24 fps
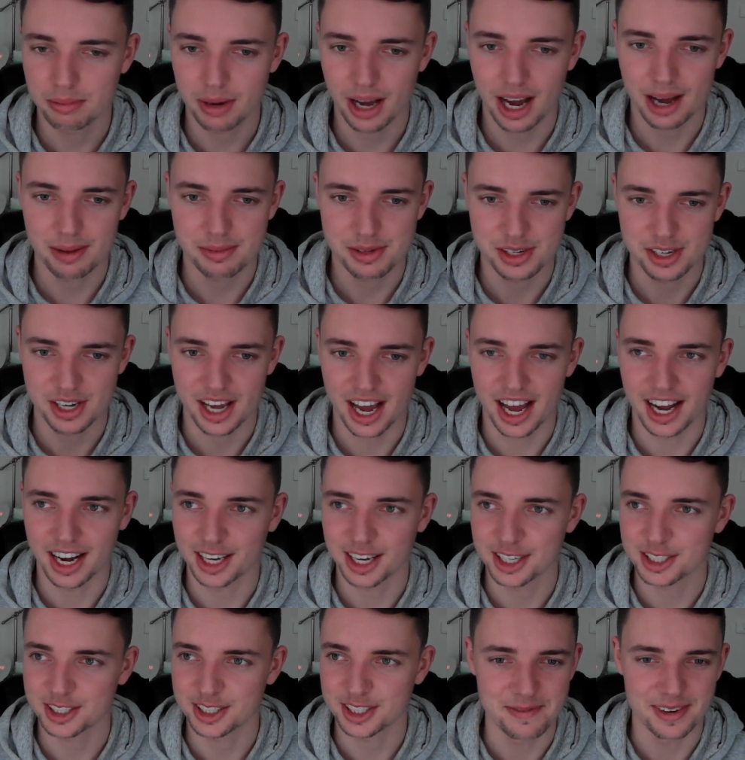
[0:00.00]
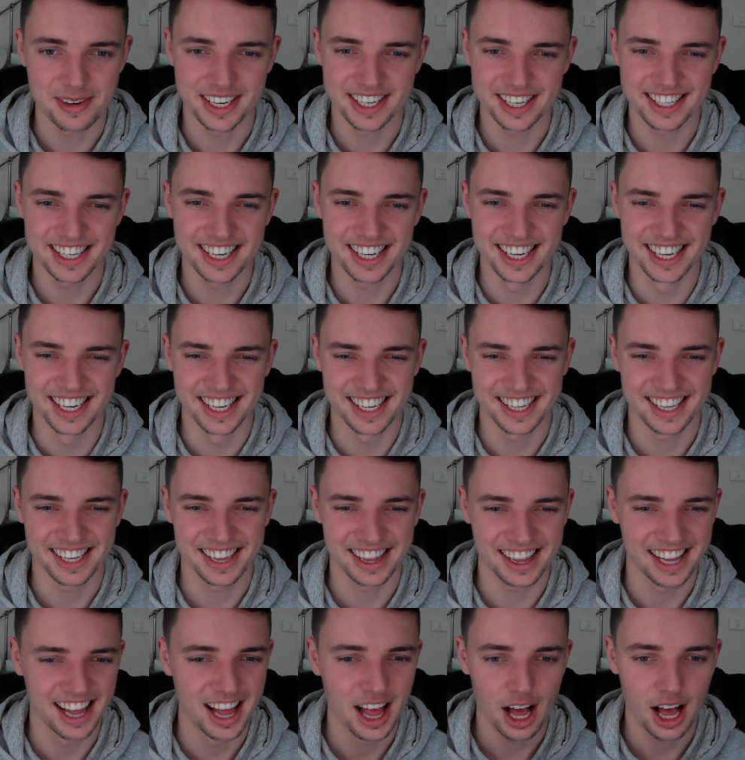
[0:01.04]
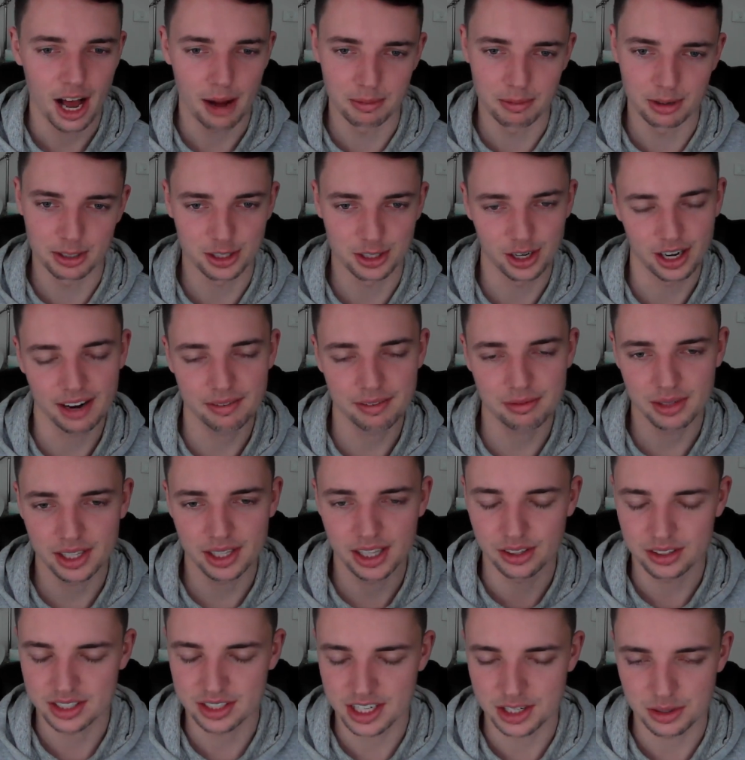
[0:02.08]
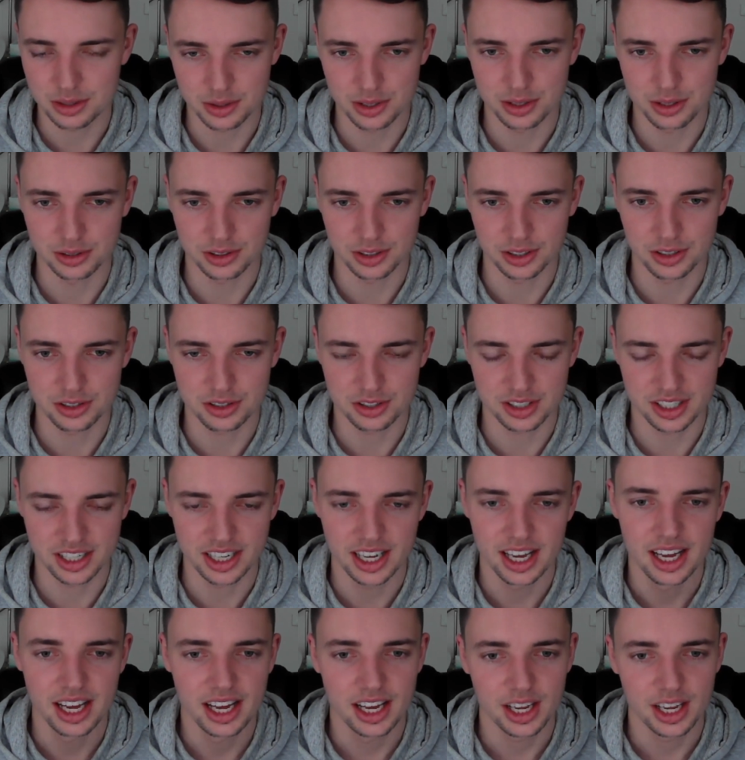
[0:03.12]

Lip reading: Perhaps you can actually, but I'm not sure. I haven't really looked into it too closely.